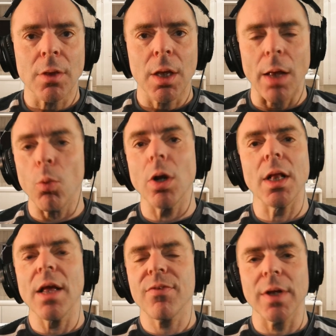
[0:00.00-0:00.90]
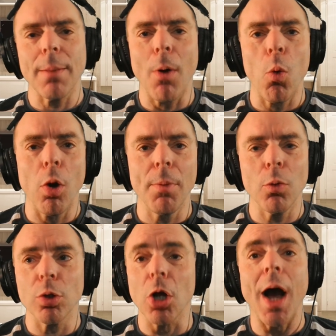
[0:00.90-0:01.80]
And what did I say about women
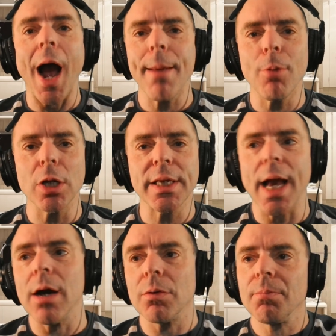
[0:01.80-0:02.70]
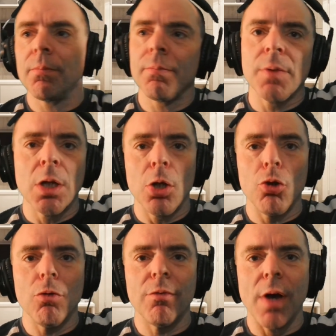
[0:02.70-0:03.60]
with a high body count?
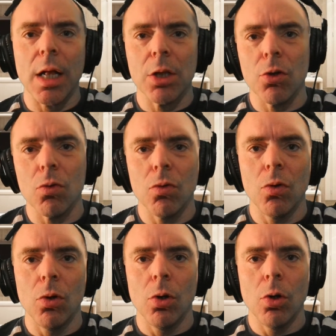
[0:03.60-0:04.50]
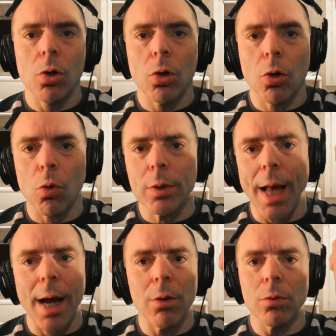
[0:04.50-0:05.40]
Your value go
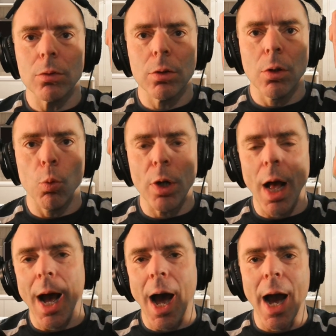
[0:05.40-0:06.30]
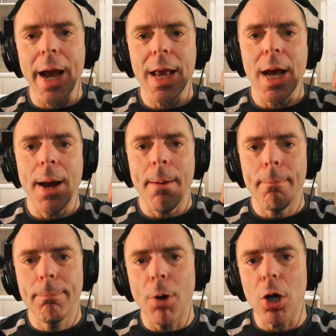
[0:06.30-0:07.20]
down with a high
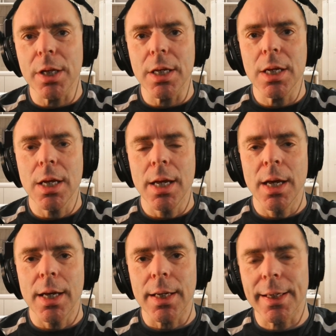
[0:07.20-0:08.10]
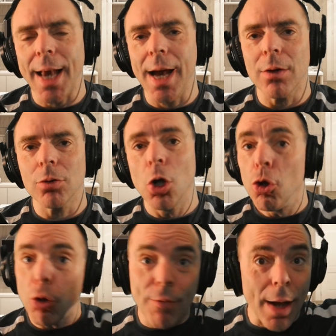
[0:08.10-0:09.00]
body count.
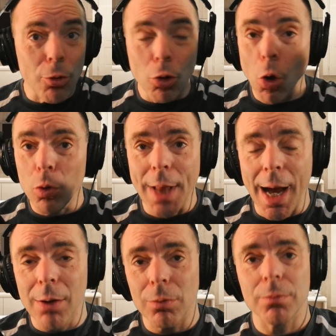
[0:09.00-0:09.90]
Your value go down.